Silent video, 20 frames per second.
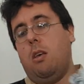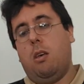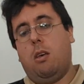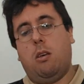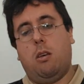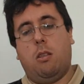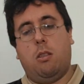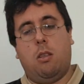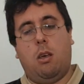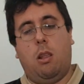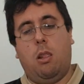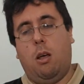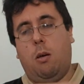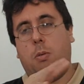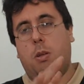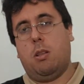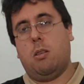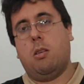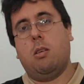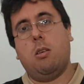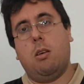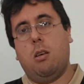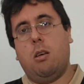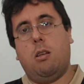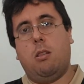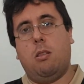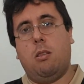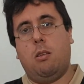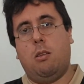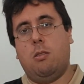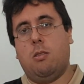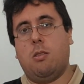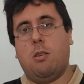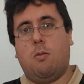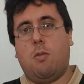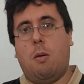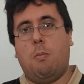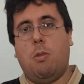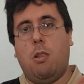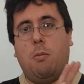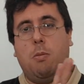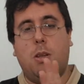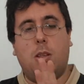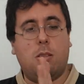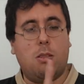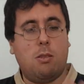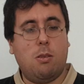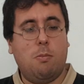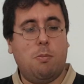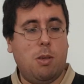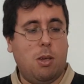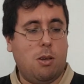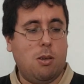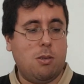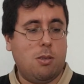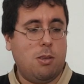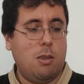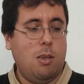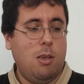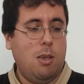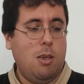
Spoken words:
and I love it. And Instagram loved it too, because